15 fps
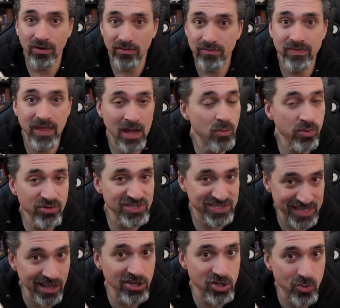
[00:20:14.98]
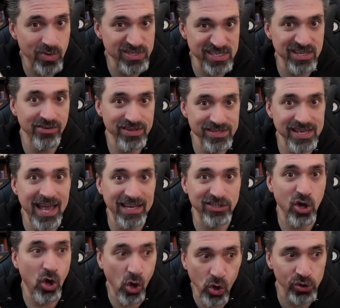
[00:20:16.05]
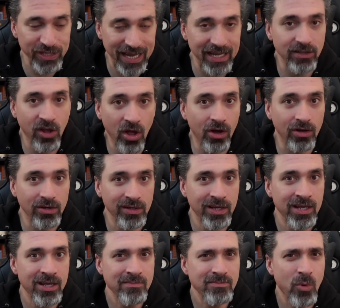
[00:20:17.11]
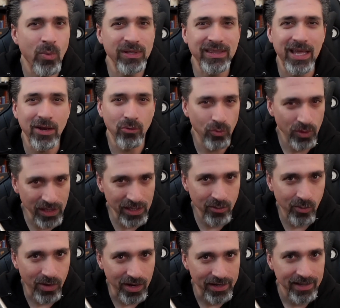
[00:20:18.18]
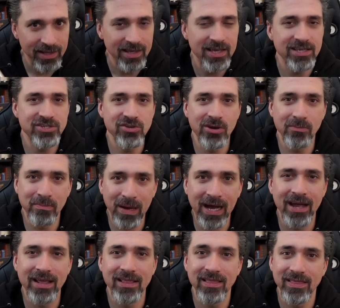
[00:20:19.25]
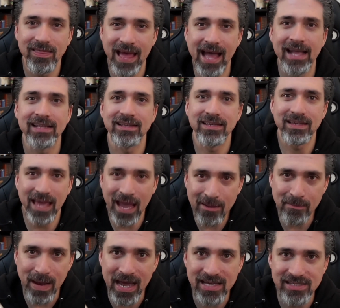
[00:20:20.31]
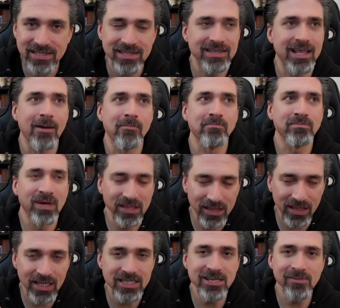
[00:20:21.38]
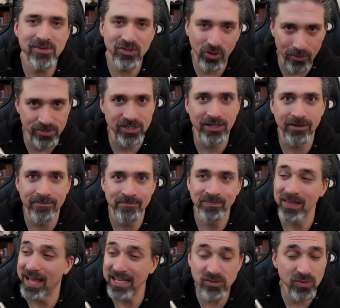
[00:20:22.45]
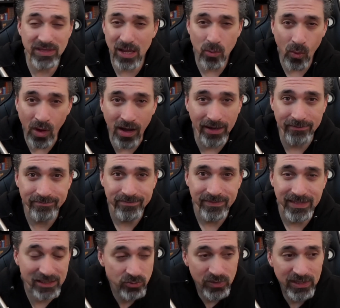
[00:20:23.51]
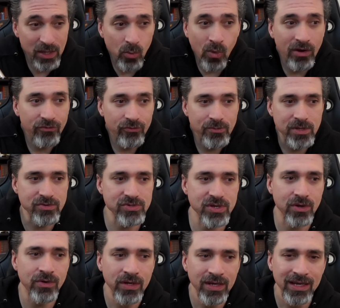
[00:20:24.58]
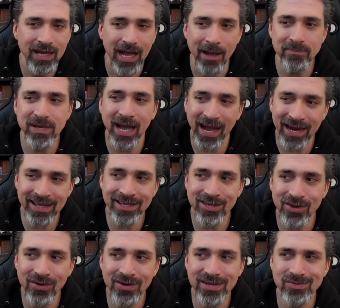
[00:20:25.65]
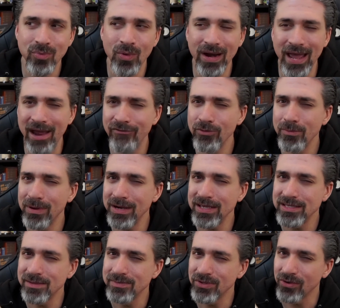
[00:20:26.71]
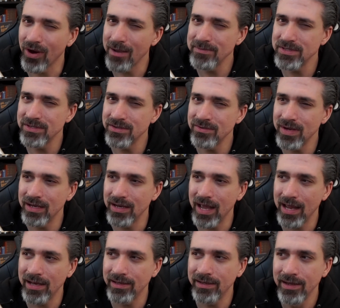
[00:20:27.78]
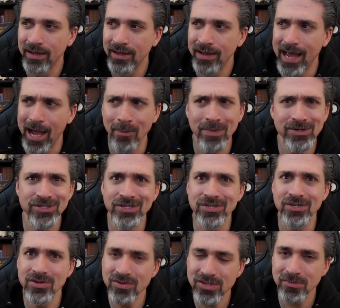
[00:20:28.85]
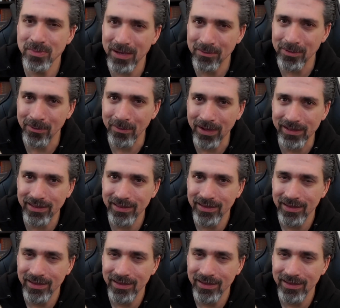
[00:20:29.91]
will sell you a Series X all day long, but what they really want is you to buy that Game Pass, that monthly subscription. That's what they want. That's what they want from you. So I'm kind of curious what everybody subscribes to and how much you spend per month.